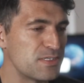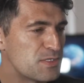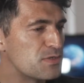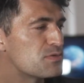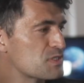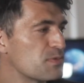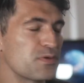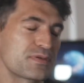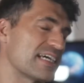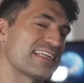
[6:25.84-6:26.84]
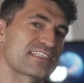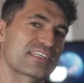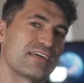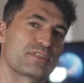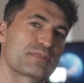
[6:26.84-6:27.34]
two small
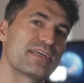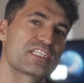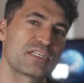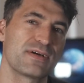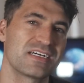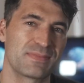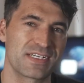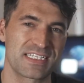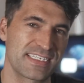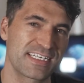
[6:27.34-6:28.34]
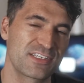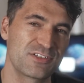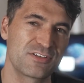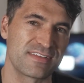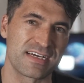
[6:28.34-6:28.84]
telescopes spaced apart by
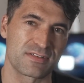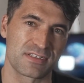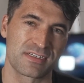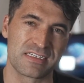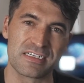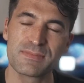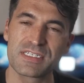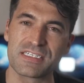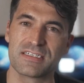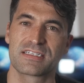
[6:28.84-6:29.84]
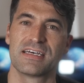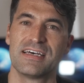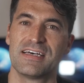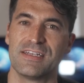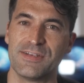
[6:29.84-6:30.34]
600,000 kilometers.
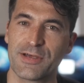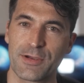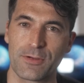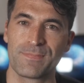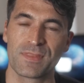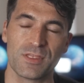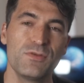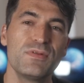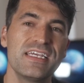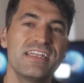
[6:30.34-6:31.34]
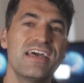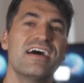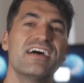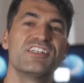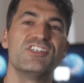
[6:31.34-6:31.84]
No, you need
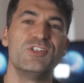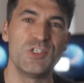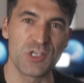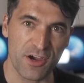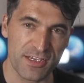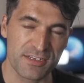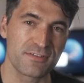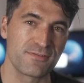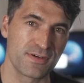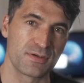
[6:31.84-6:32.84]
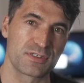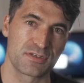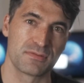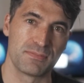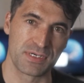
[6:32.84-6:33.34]
a giant
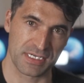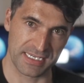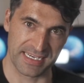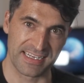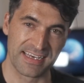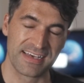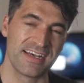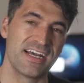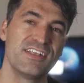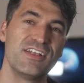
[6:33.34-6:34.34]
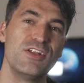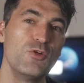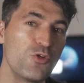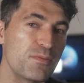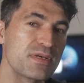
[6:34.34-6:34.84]
photon bucket, an
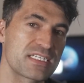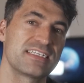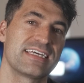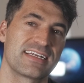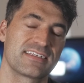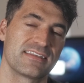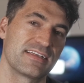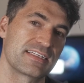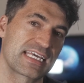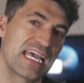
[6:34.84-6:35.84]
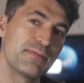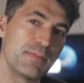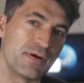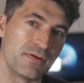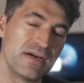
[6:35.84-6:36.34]
enormous detector that is
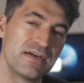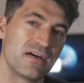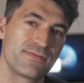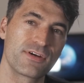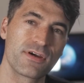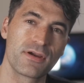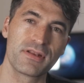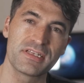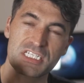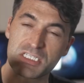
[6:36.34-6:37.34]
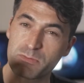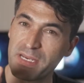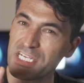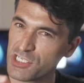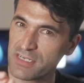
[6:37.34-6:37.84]
capable of not only
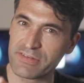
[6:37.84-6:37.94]
spatially